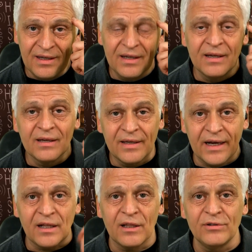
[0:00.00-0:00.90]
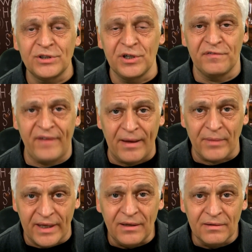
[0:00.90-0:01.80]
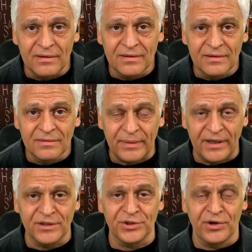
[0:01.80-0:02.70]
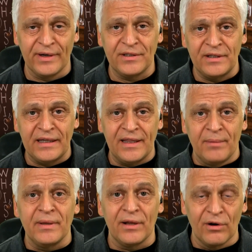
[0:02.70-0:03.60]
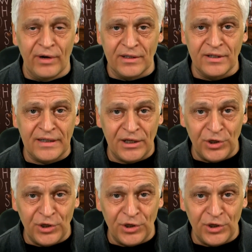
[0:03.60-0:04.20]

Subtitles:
get close to your family because you're going to need them and they're going to need you.